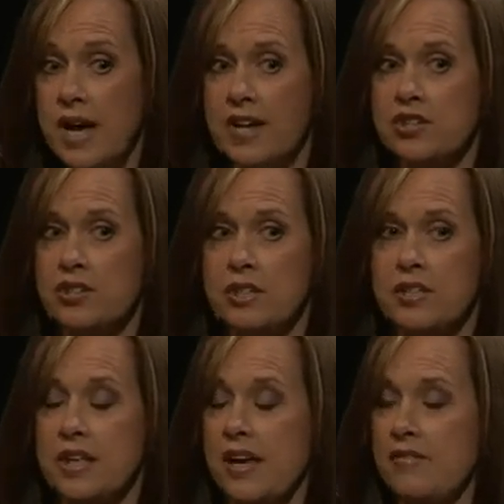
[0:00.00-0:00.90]
actually
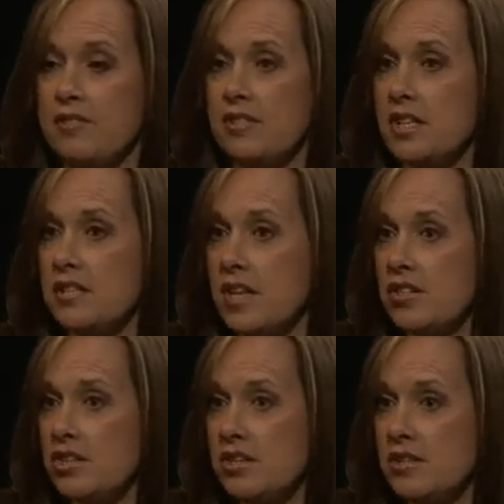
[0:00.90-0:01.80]
save
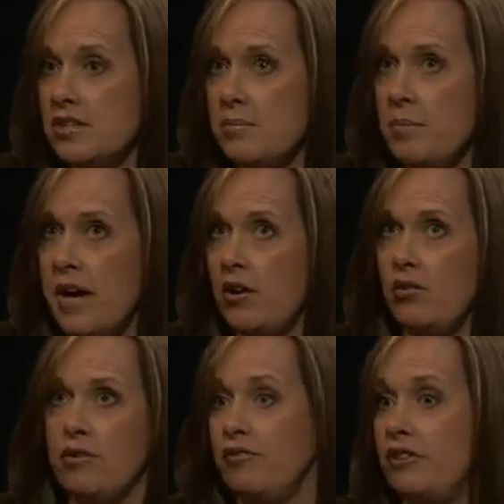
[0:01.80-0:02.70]
C-sections by
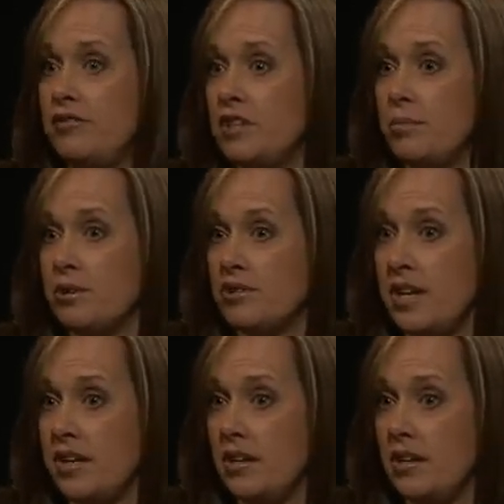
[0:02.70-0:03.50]
over 50%.